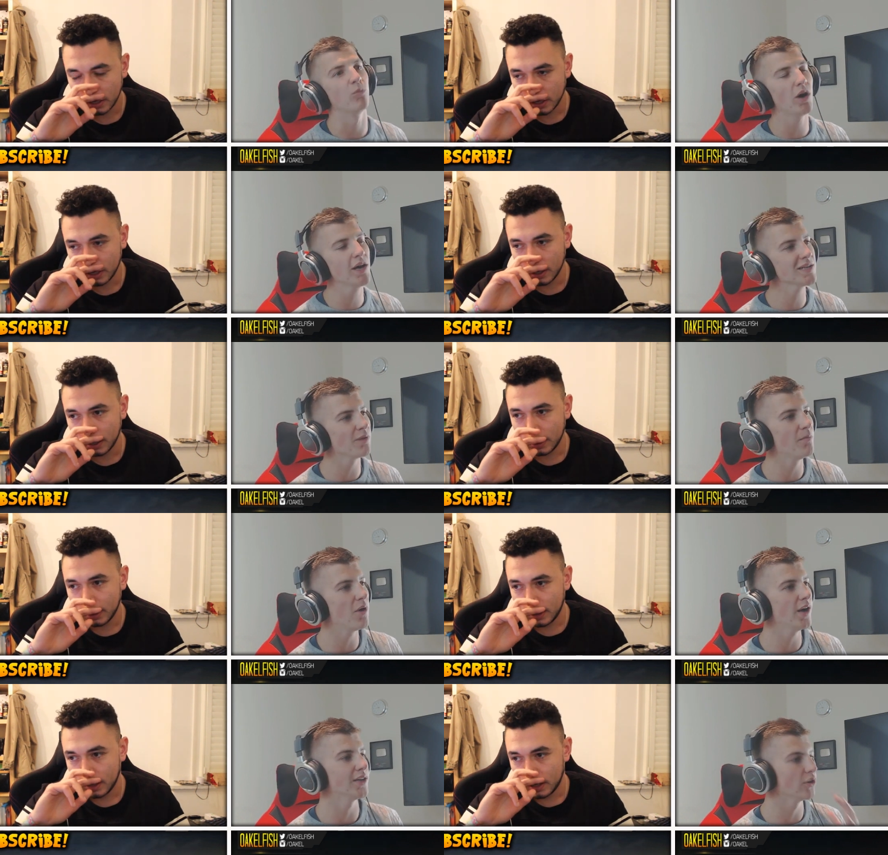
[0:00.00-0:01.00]
Speaker 1: Why is my
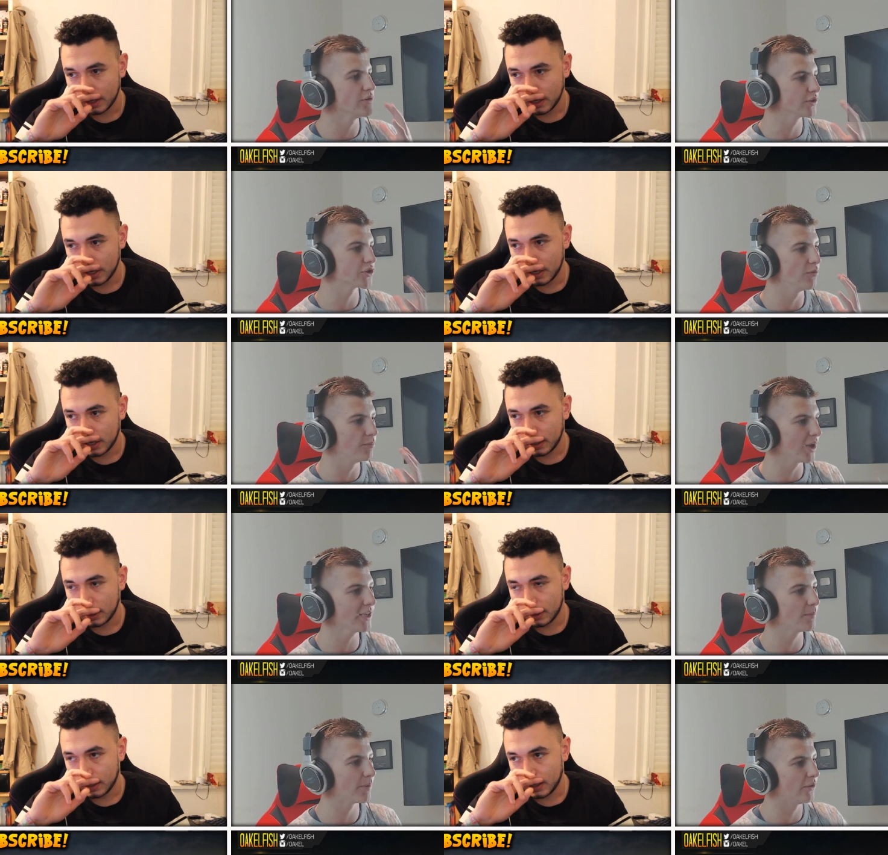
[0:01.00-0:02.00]
mind going so
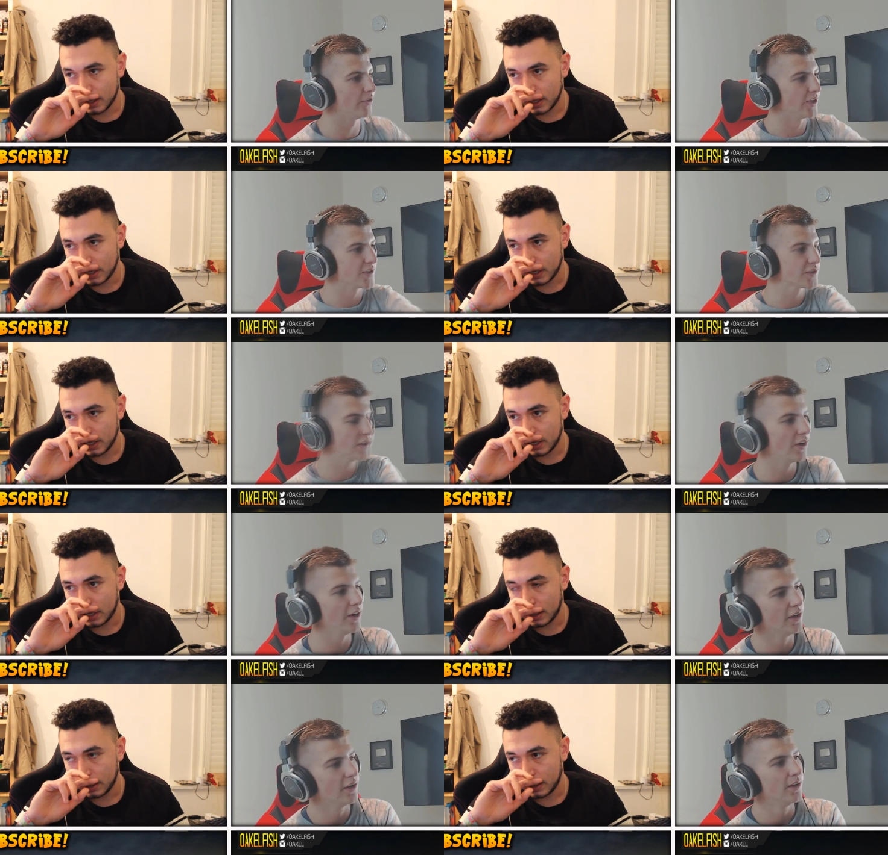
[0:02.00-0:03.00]
blank about this?
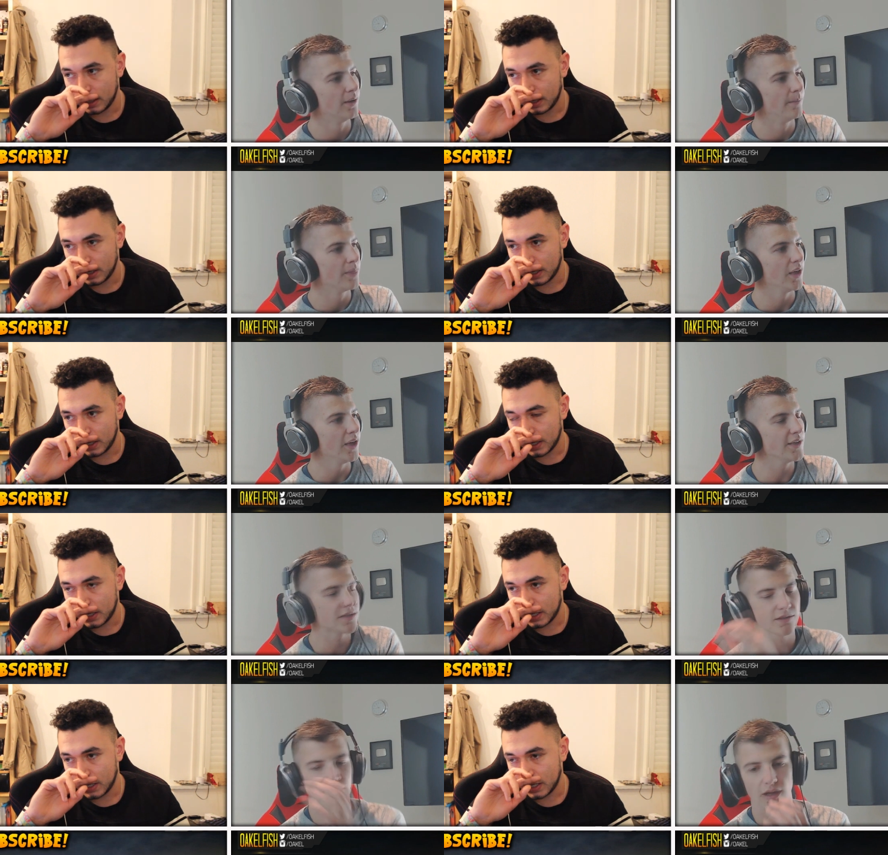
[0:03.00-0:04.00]
Like,
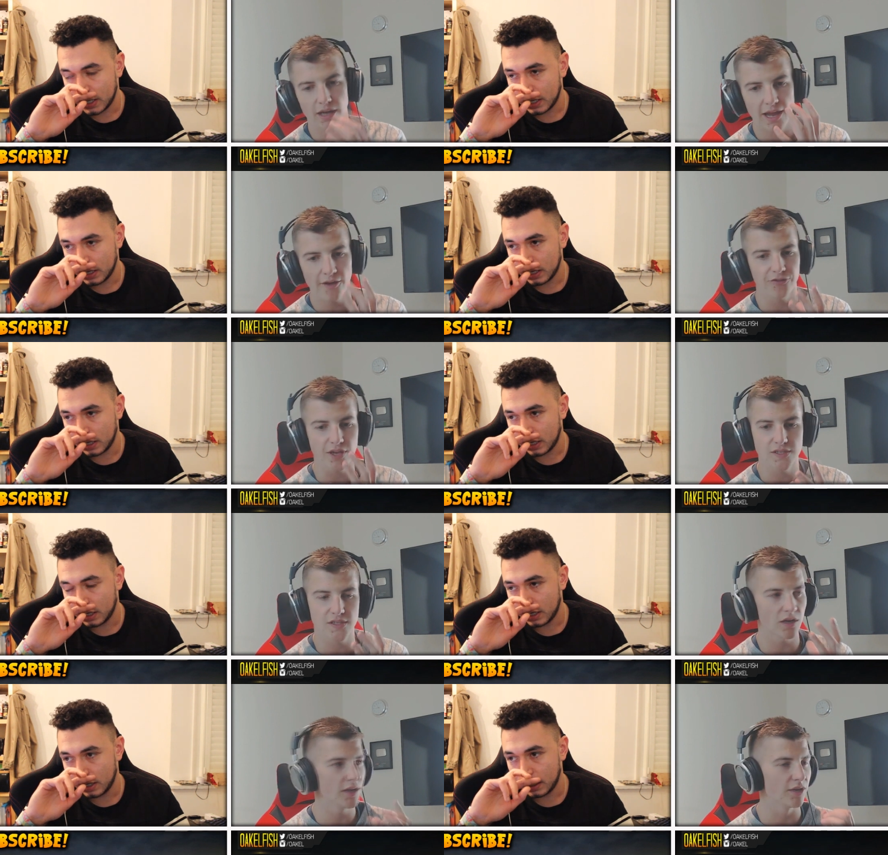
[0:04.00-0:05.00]
it's a left-hand
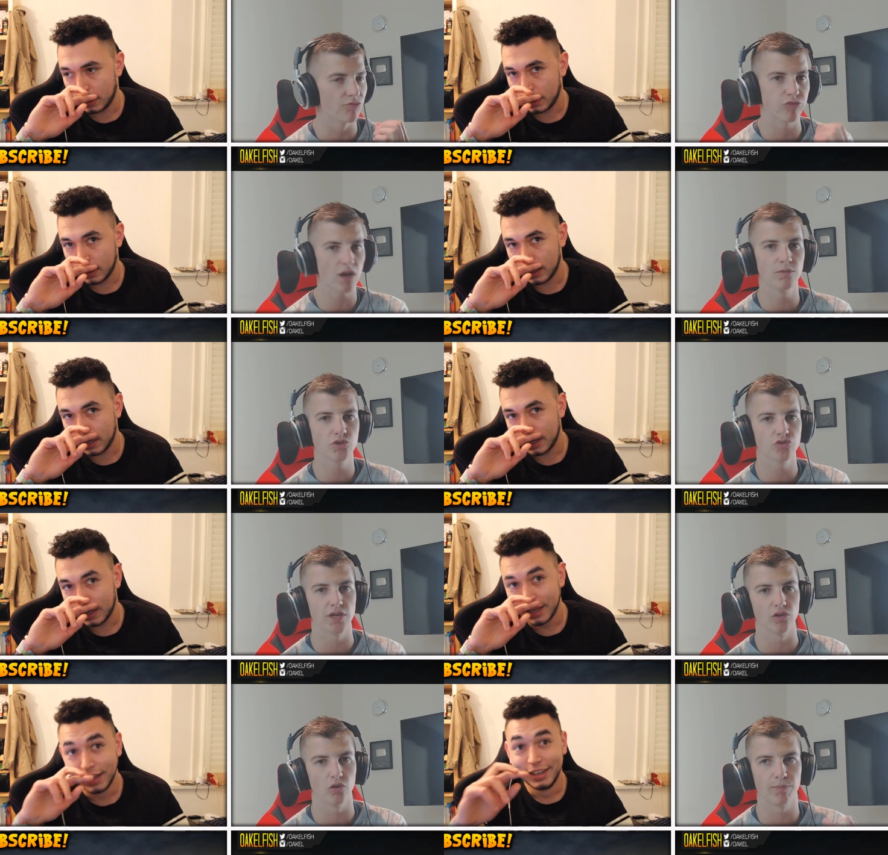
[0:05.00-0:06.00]
sided Real
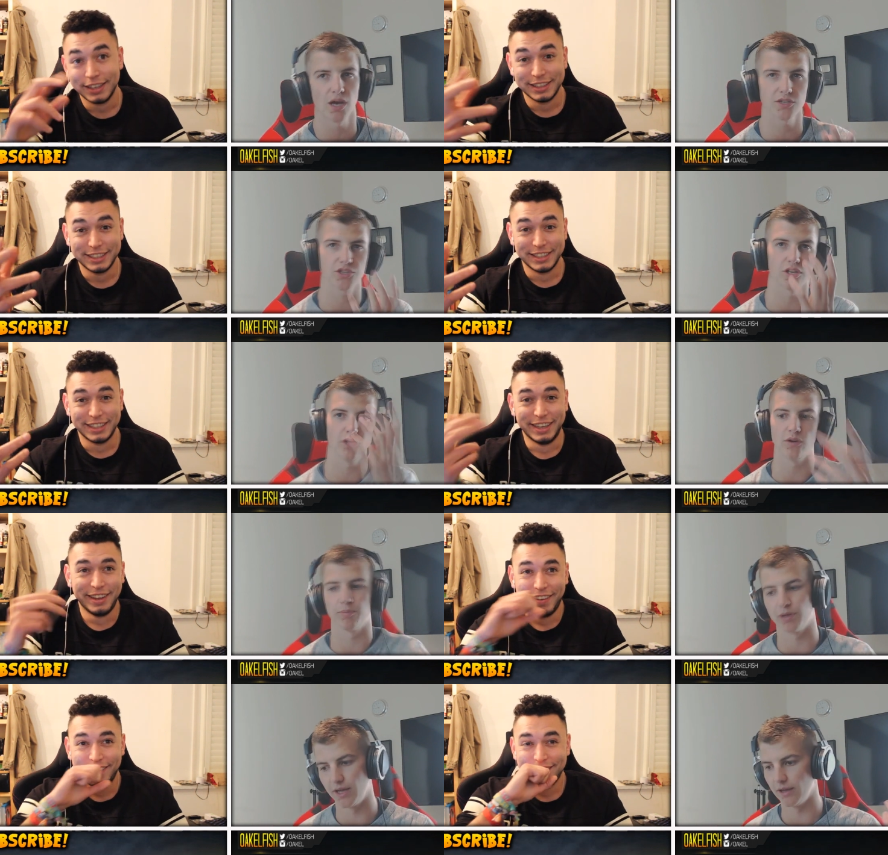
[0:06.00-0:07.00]
Madrid or Barcelona
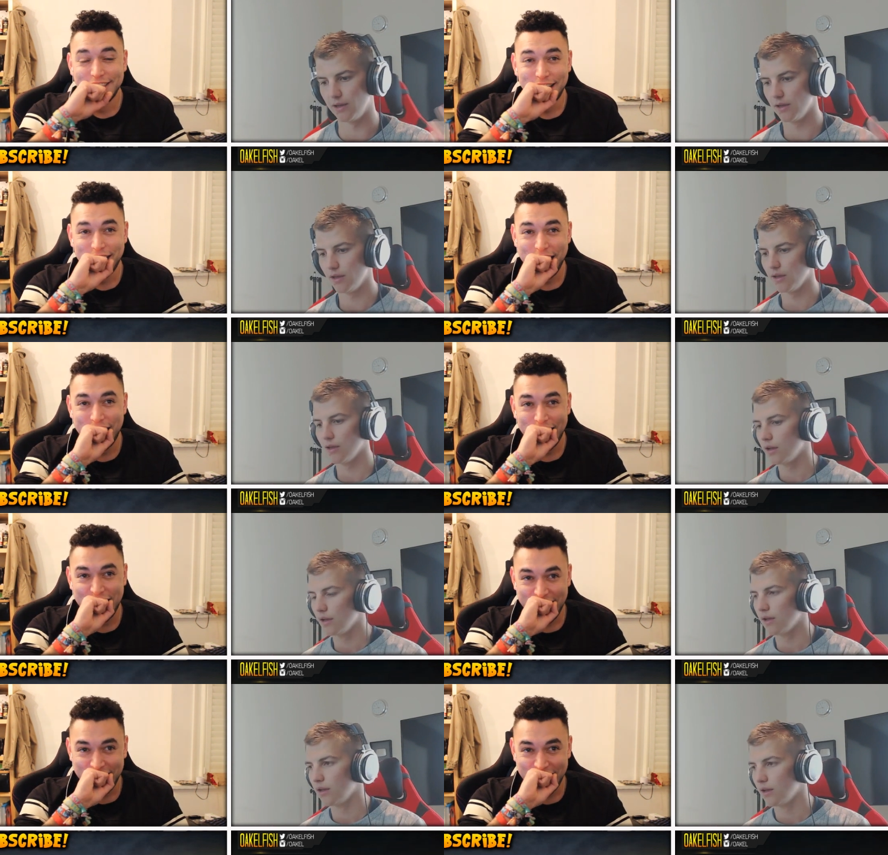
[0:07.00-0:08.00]
player.
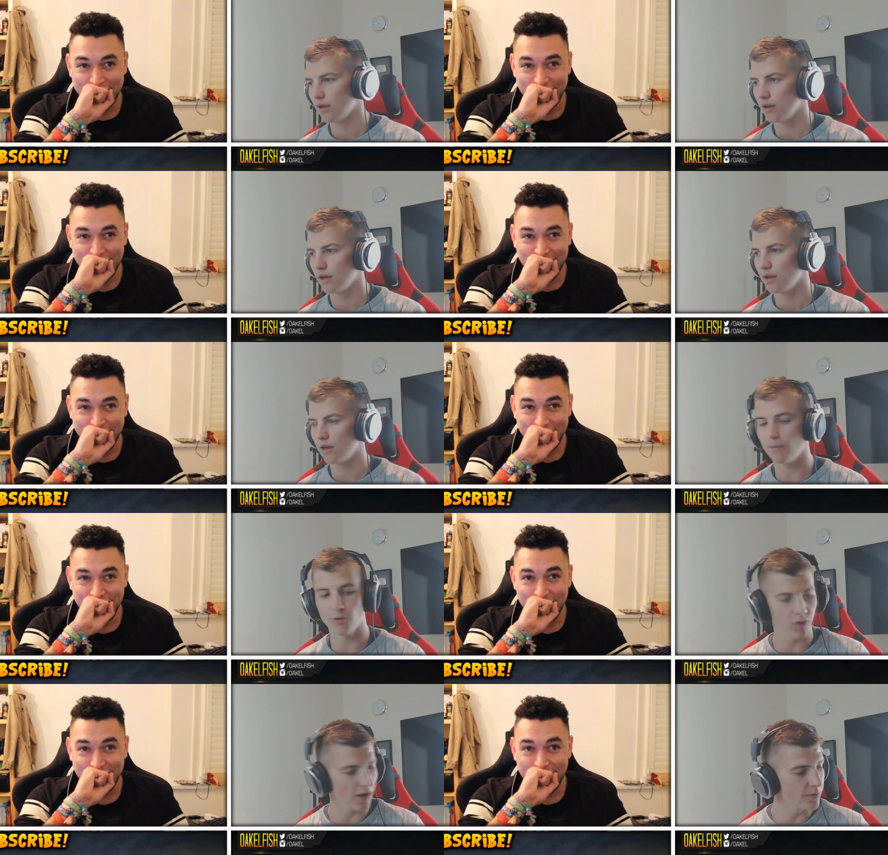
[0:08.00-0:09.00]
I'm a
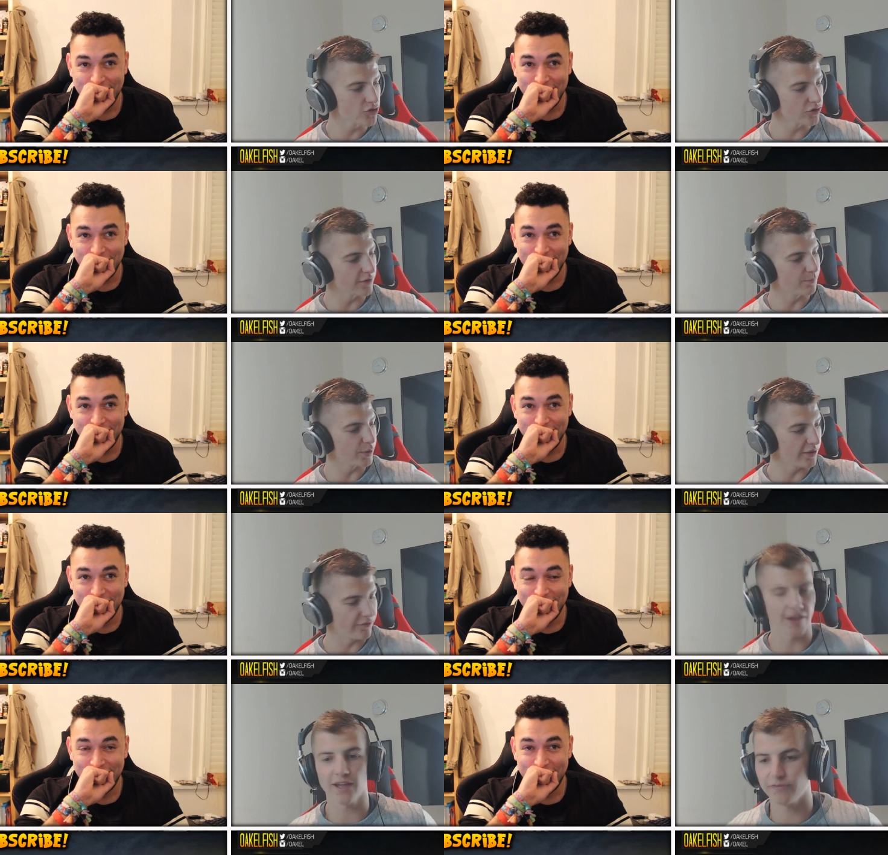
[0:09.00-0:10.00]
Real Madrid bloody
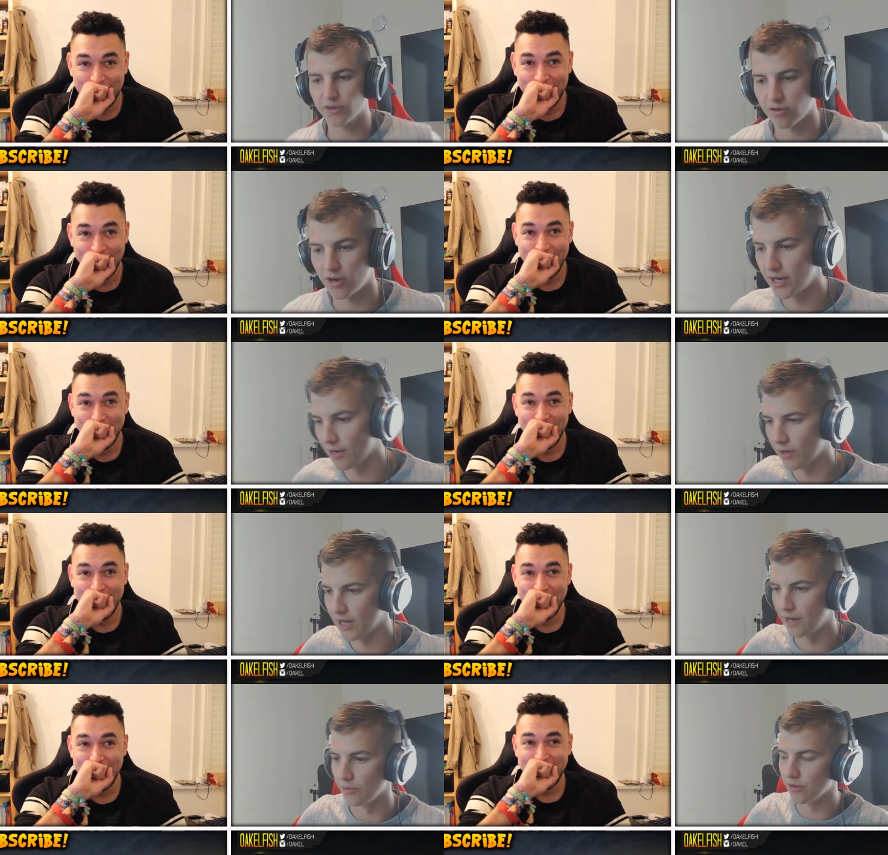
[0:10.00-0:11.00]
fan for crying out
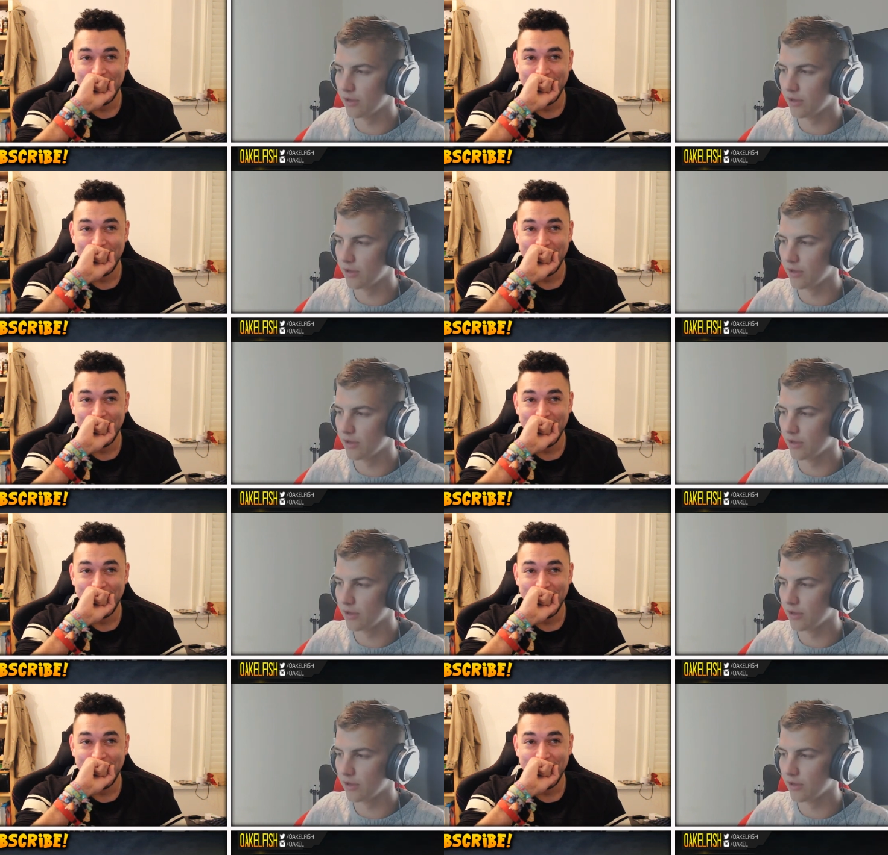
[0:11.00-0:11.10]
loud.